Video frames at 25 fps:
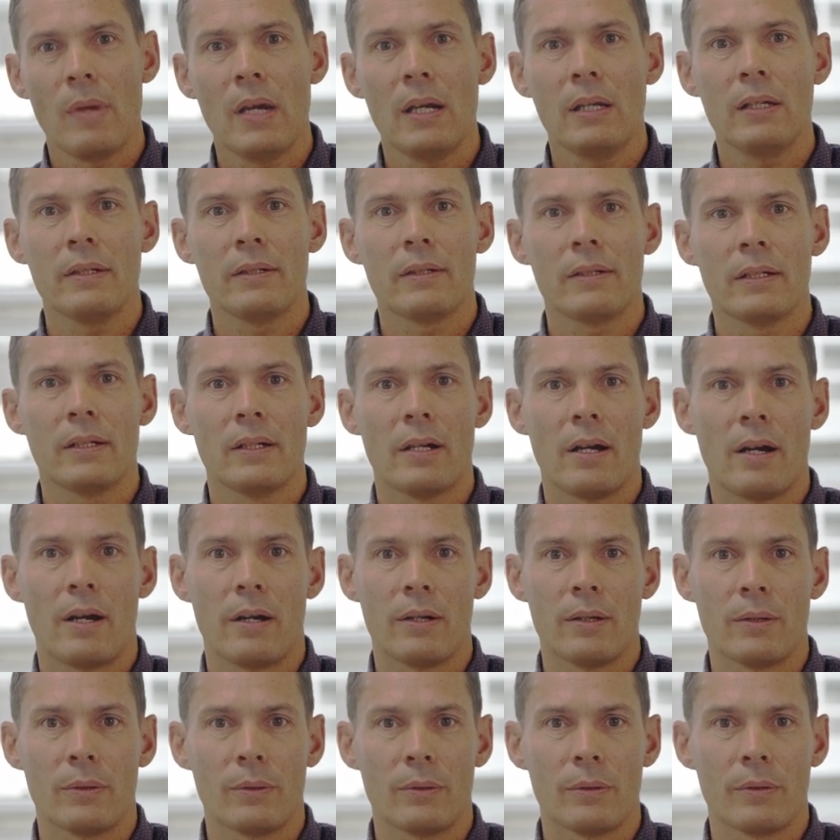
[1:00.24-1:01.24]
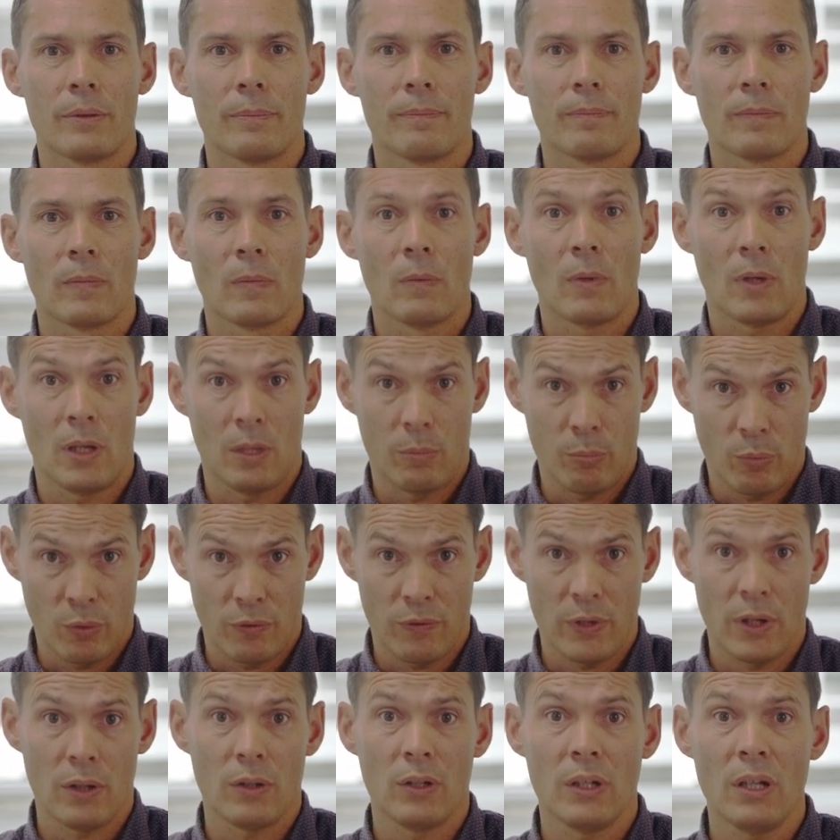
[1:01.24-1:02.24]
many scenarios. It
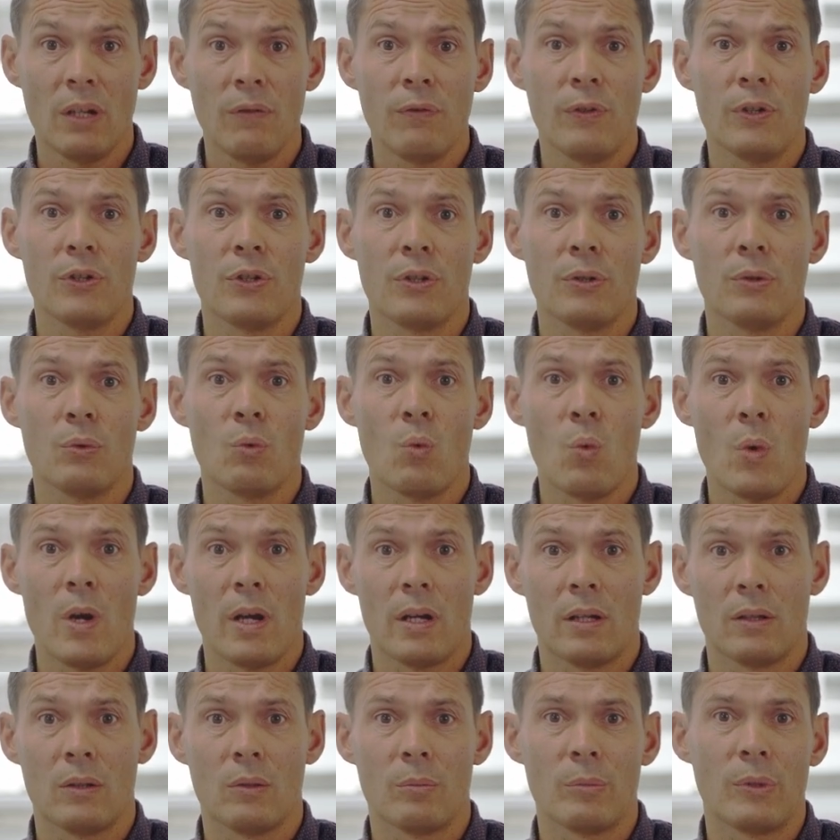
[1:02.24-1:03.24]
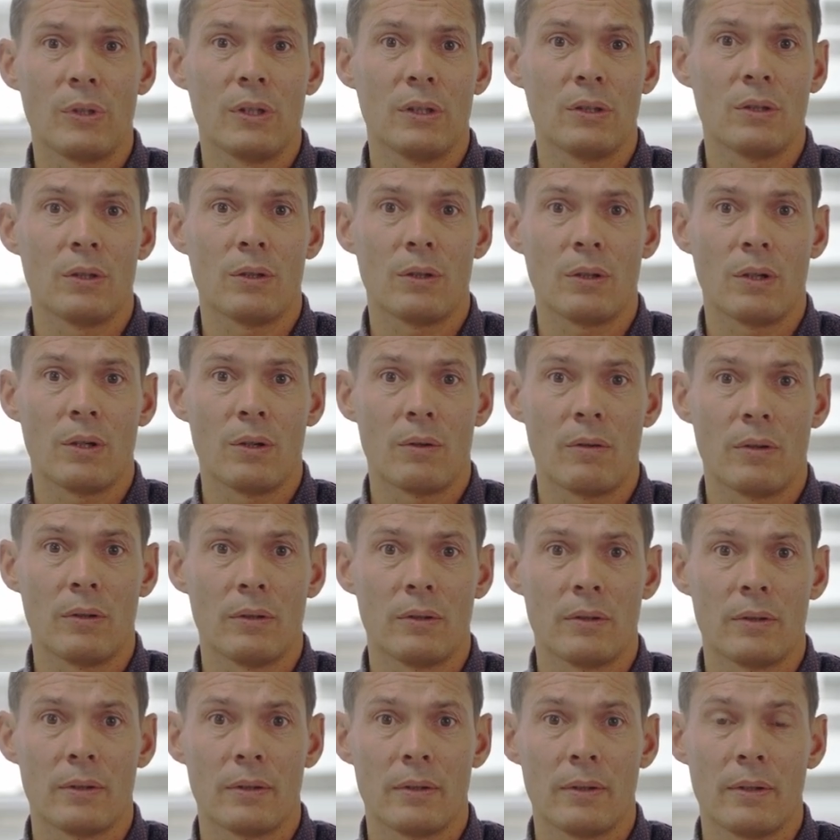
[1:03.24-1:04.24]
provides an efficient way to monitor
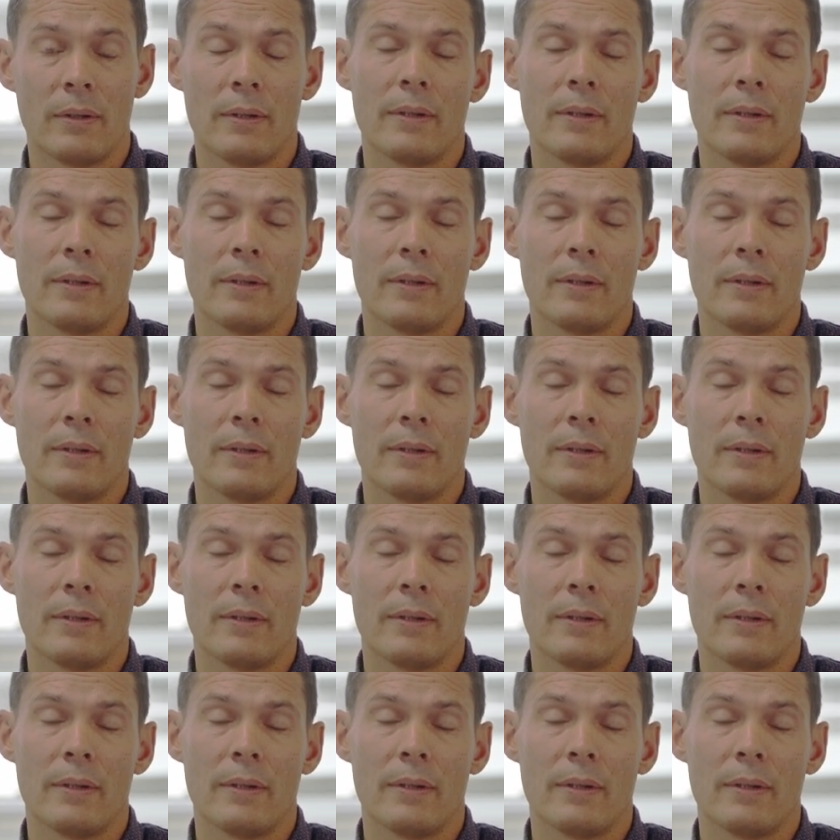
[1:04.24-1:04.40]
current.